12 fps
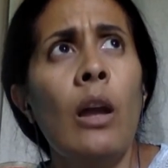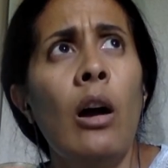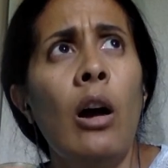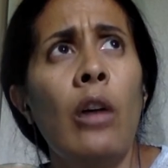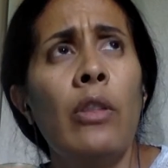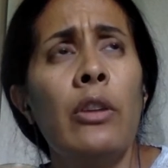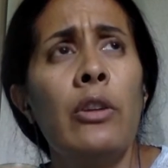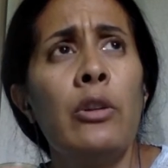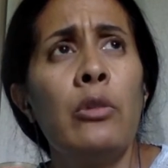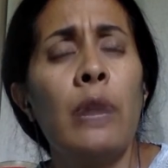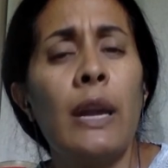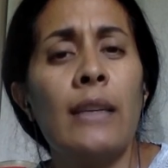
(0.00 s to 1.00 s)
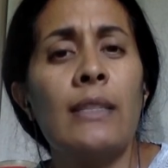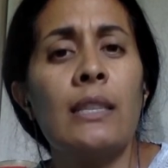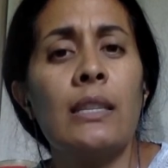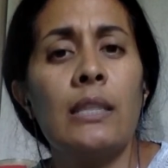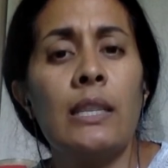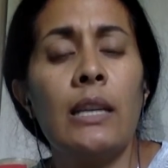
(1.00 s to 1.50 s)
on the
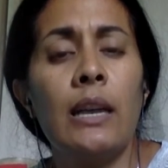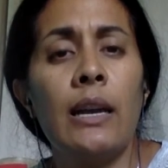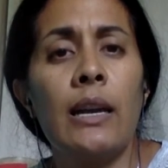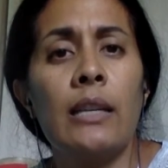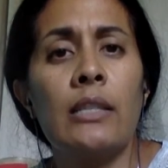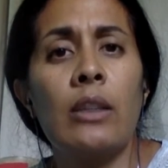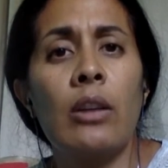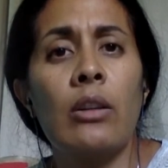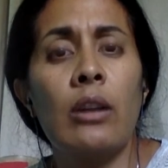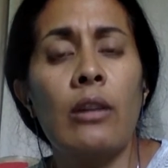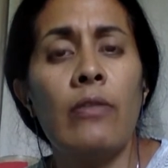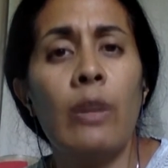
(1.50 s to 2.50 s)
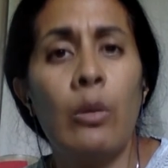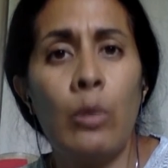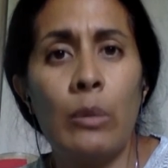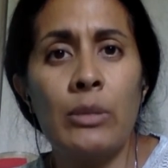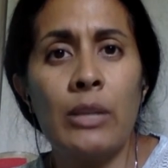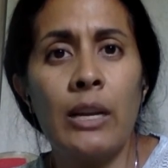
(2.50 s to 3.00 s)
uscis.gov
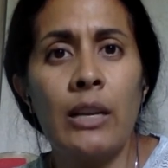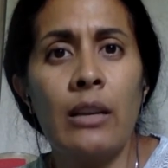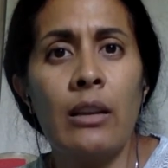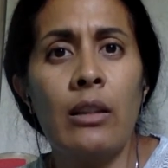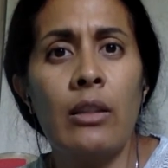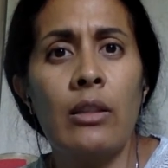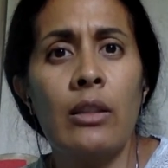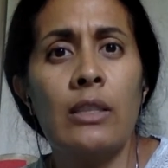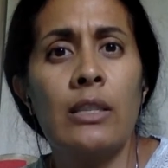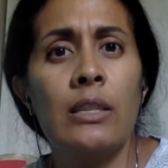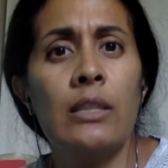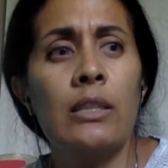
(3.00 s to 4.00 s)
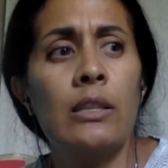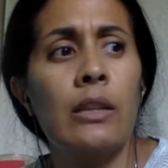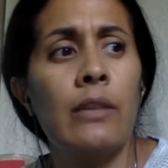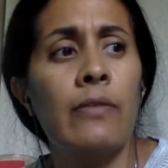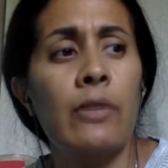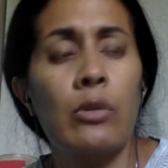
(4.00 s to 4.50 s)
website. This is
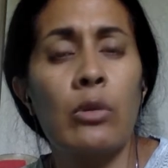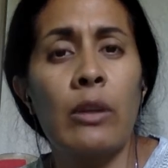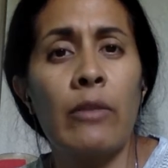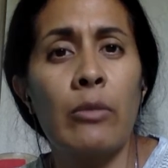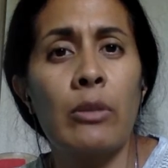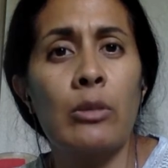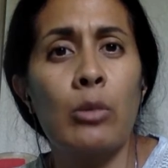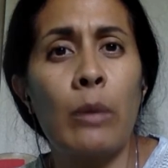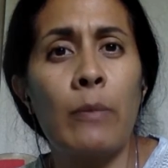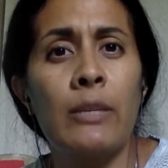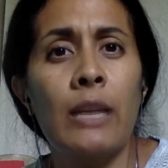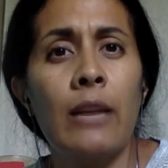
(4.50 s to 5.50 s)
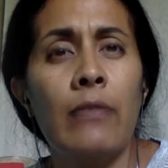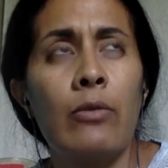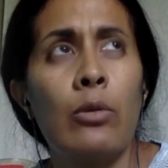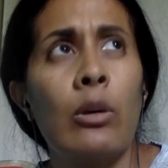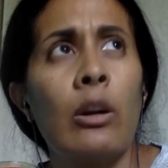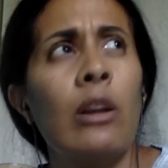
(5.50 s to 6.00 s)
the federal government's website
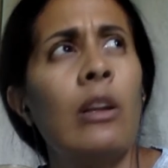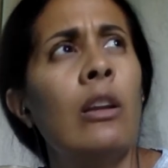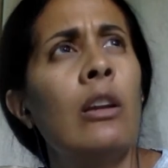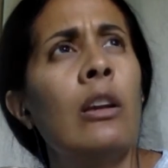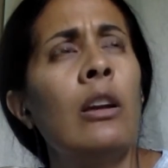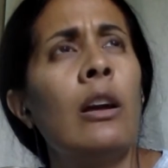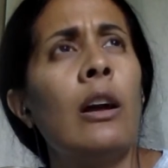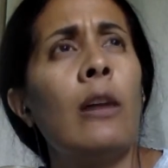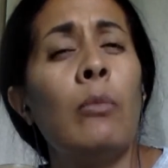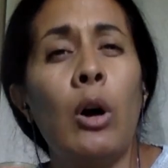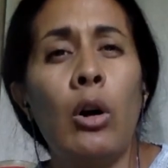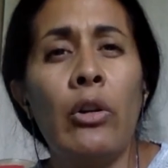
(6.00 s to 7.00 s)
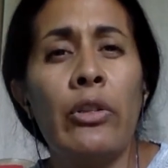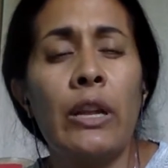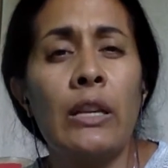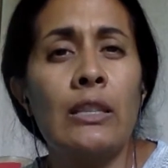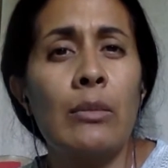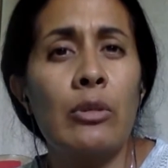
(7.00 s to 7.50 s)
for all
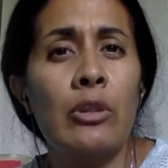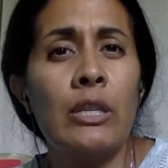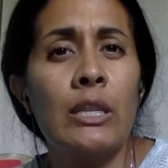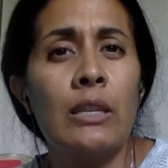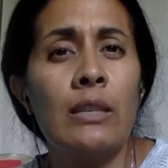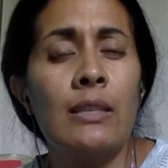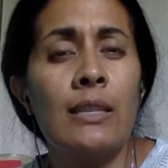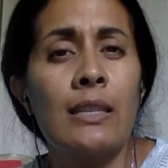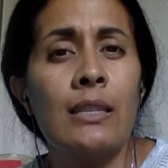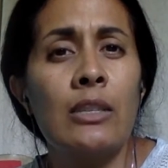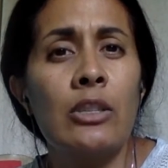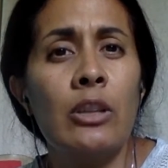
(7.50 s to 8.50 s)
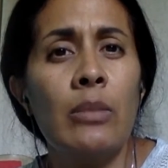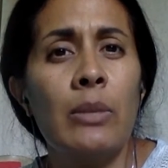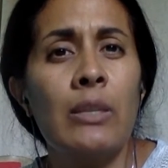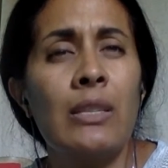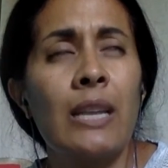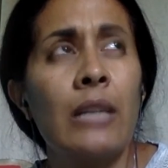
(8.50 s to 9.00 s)
things immigration and citizenship.
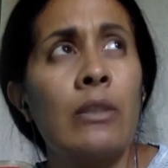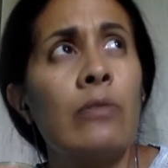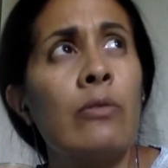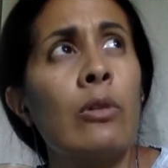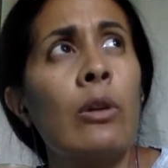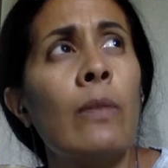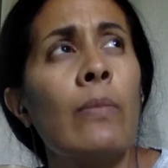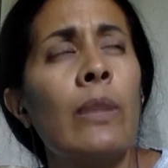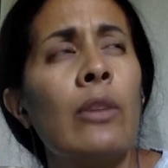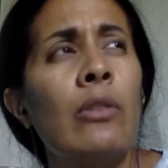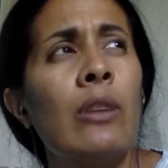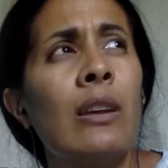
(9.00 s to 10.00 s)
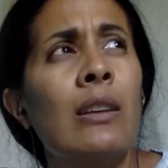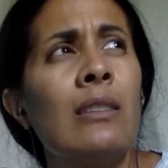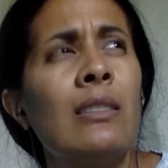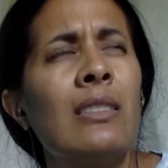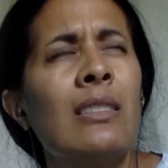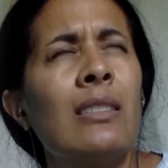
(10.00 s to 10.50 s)
It stands for the United
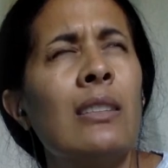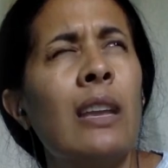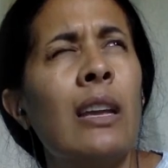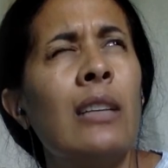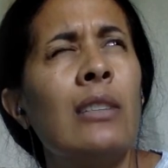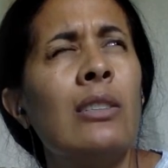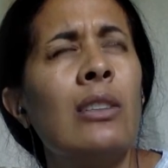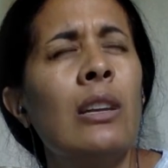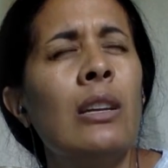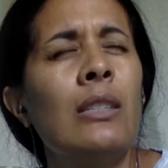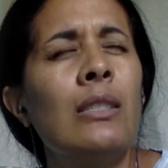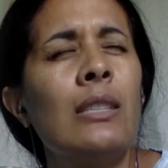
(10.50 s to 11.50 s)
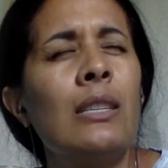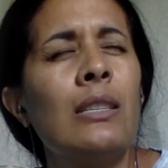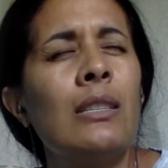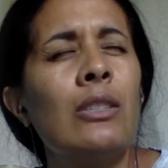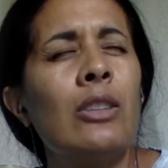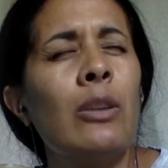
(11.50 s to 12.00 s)
States
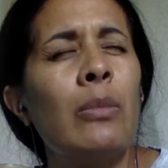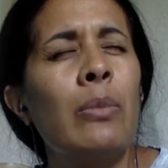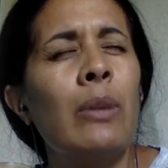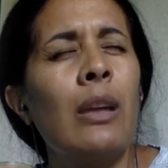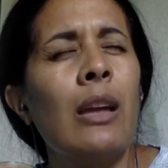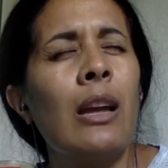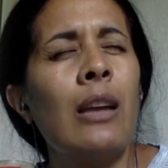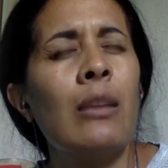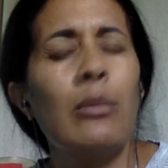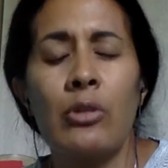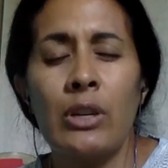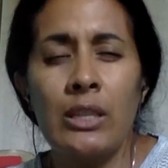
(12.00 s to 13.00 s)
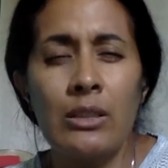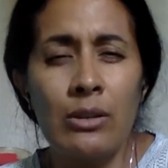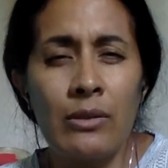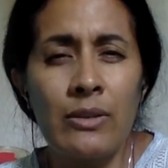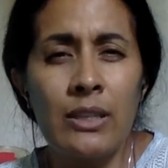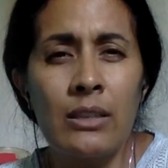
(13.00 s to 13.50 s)
Citizenship and Immigration
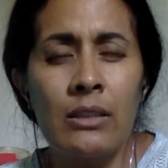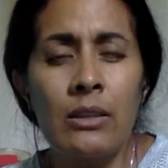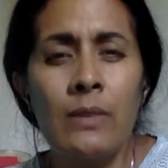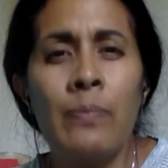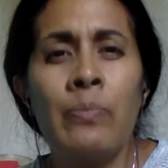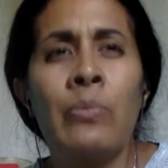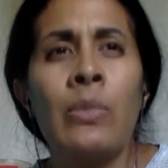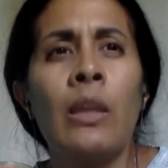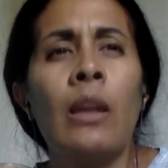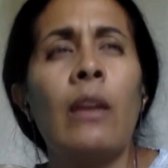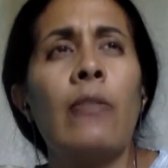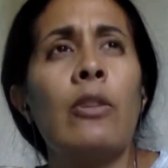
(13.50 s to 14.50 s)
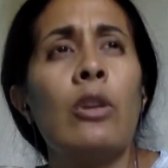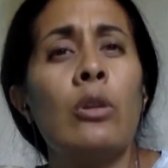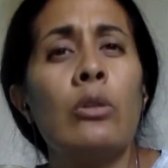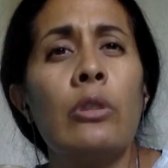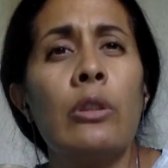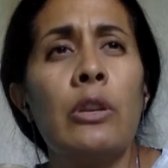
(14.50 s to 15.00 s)
Services. If you go
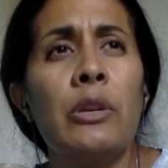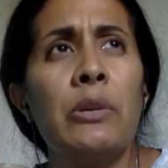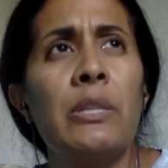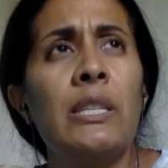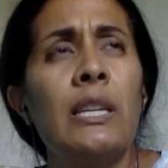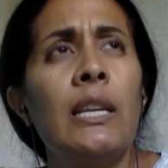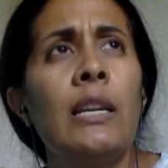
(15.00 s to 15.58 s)
to the uscis.gov